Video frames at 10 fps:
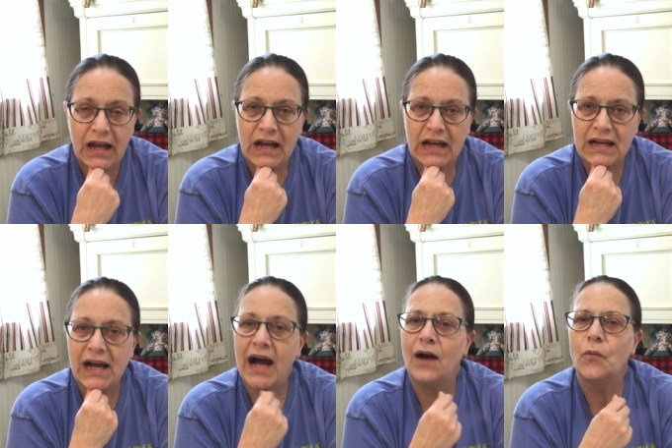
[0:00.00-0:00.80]
Uh,
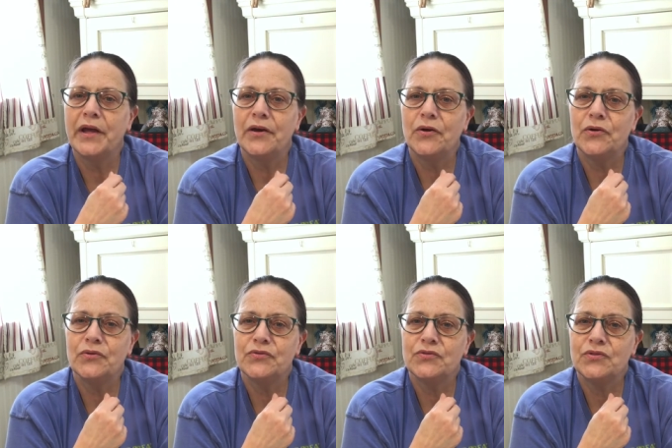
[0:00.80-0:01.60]
I will
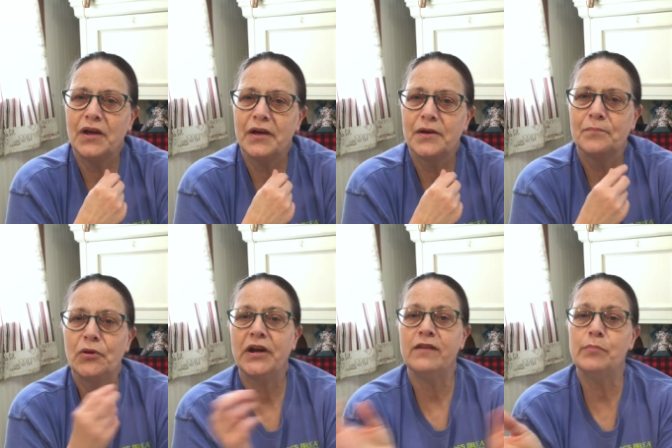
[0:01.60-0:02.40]
uh,
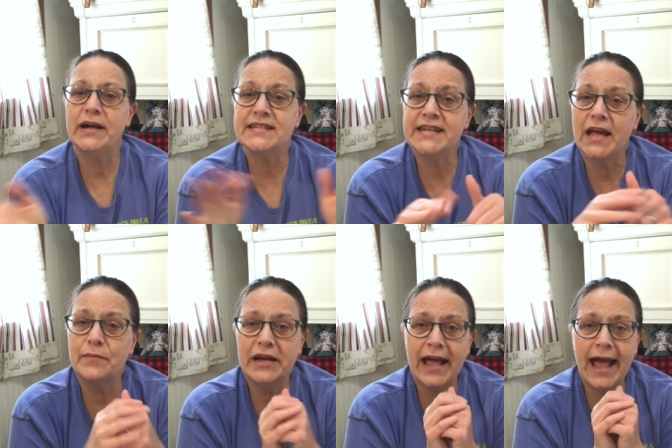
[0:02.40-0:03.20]
put everybody's
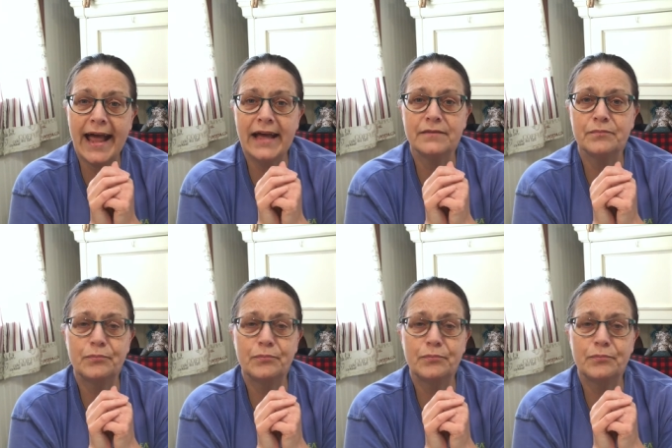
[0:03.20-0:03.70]
name in a hat,